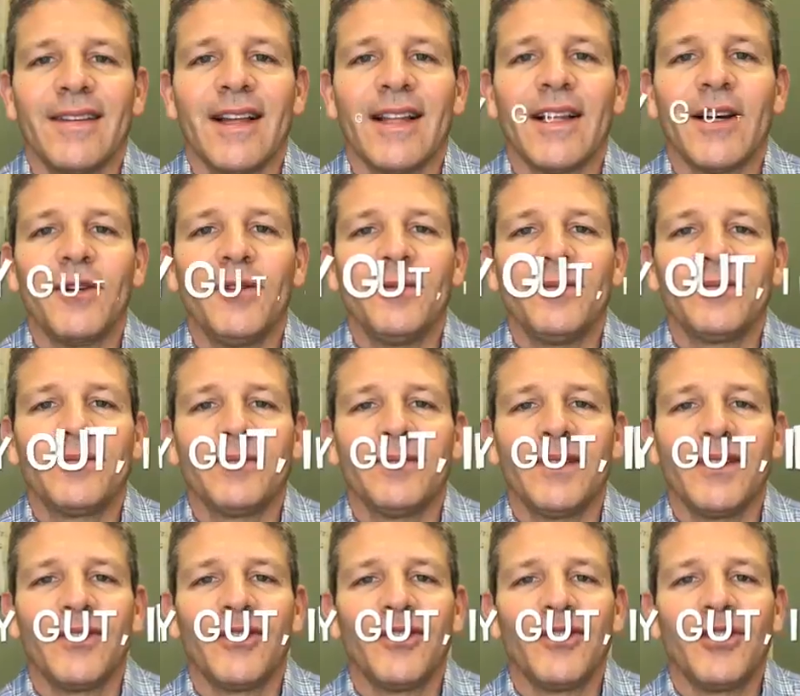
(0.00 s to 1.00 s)
Hello,
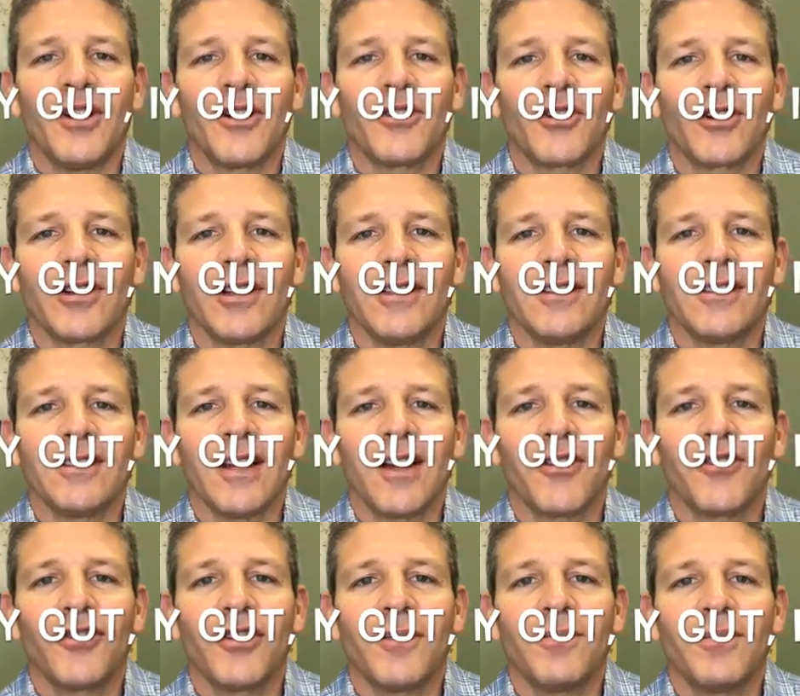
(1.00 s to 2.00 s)
this is Dr. Clint
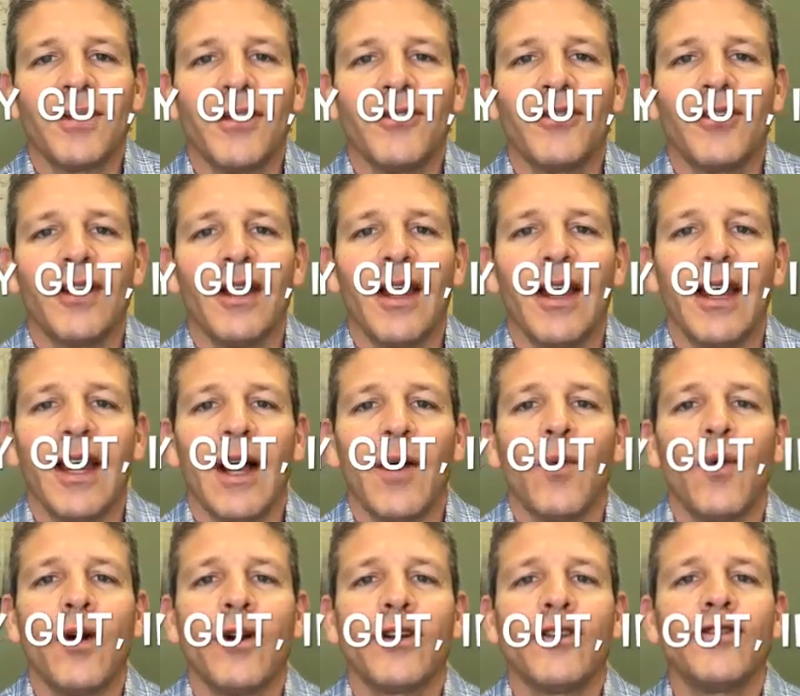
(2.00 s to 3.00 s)
Sexton, and today I
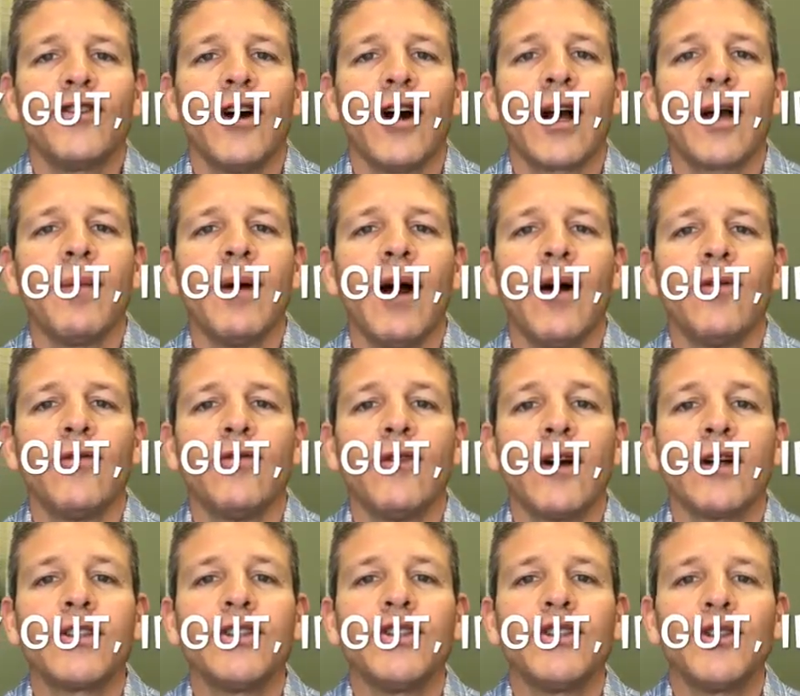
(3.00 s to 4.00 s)
want to talk about
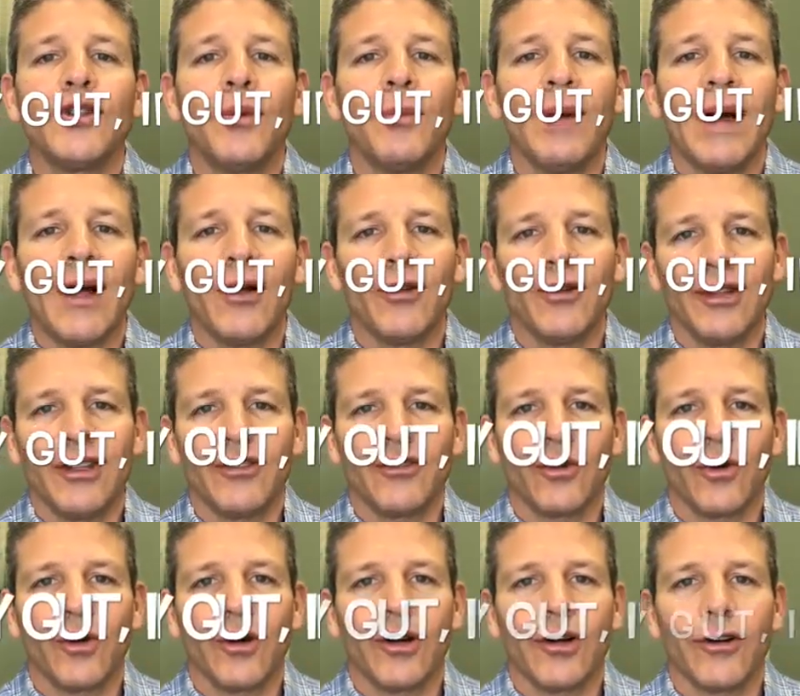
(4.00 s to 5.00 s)
functional bowel
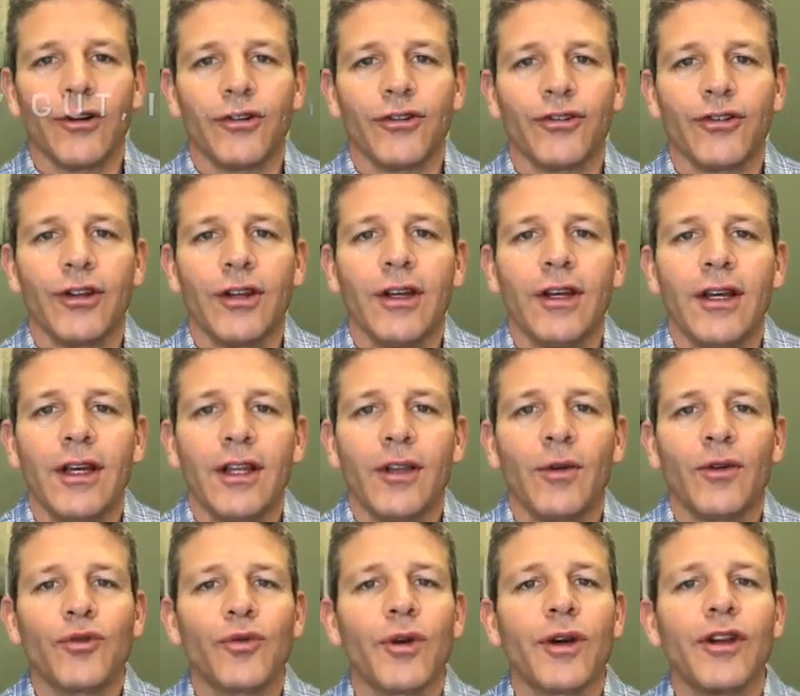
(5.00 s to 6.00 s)
disorders. The
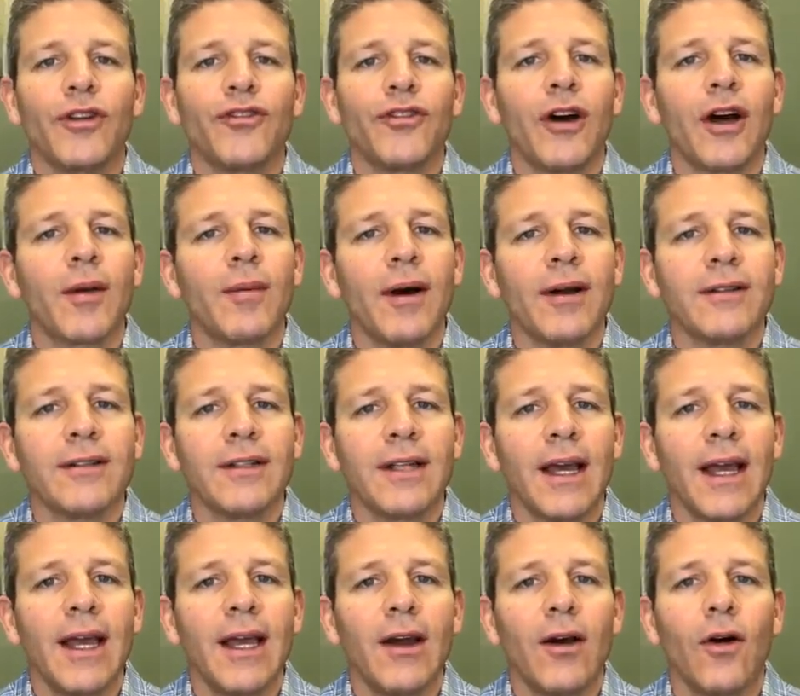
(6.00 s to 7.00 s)
ones we're going to talk about
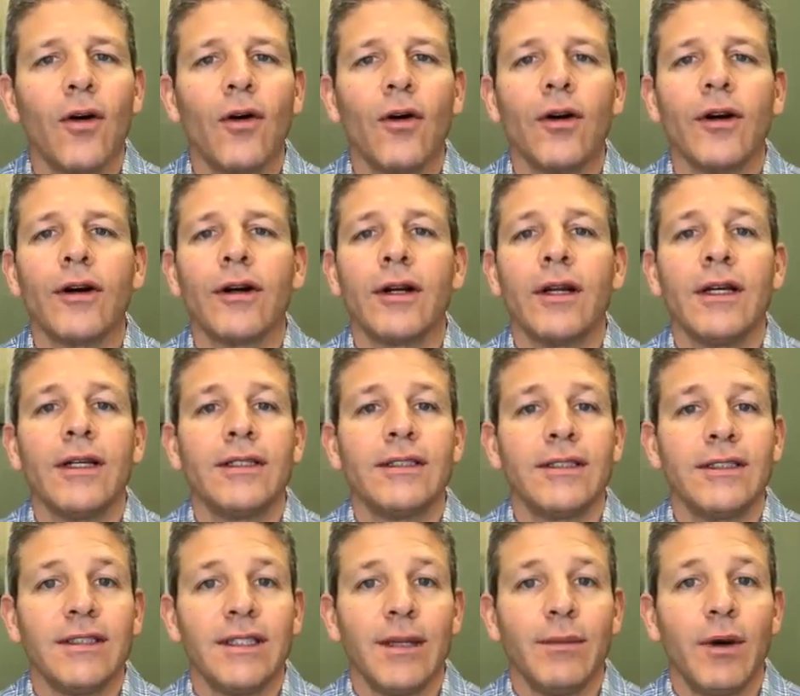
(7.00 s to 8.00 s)
today are
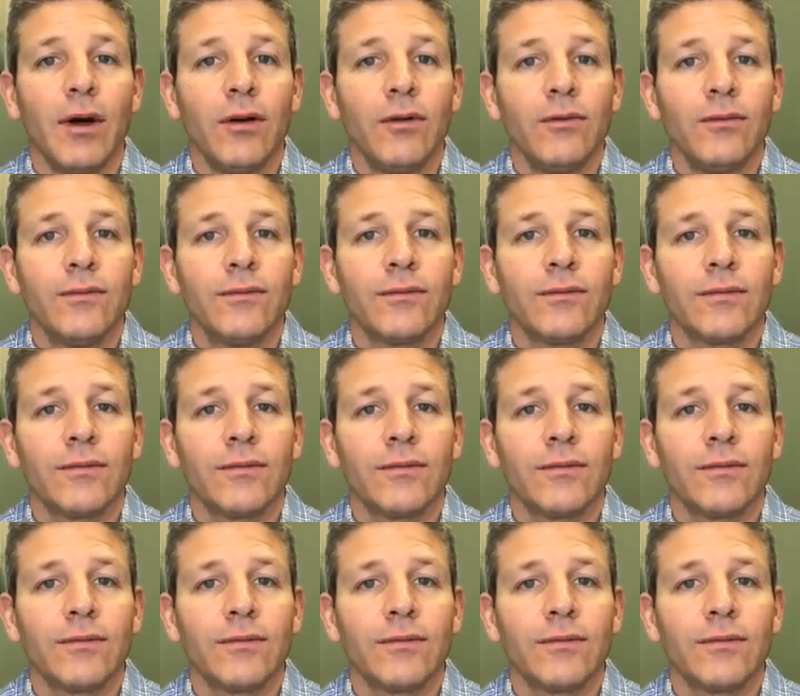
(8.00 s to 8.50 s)
SIBO,